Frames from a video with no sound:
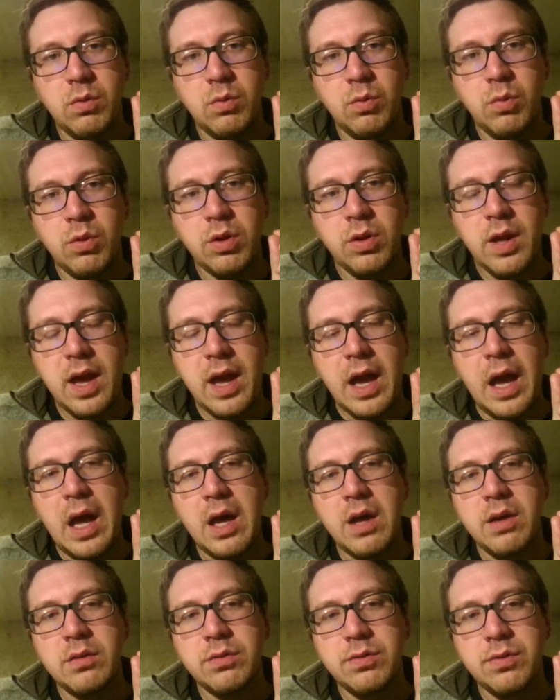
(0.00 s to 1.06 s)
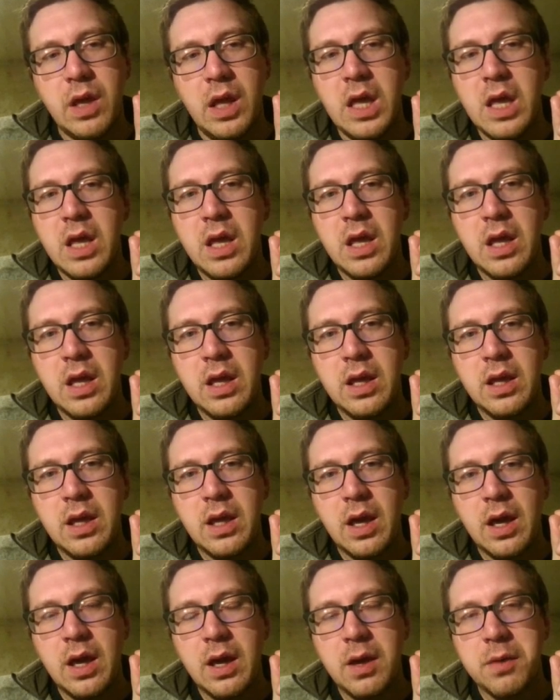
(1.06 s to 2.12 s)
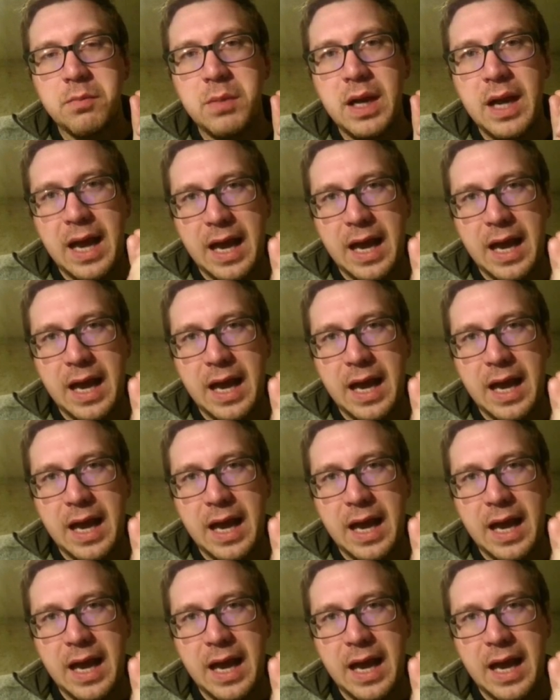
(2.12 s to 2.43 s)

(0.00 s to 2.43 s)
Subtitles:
will have an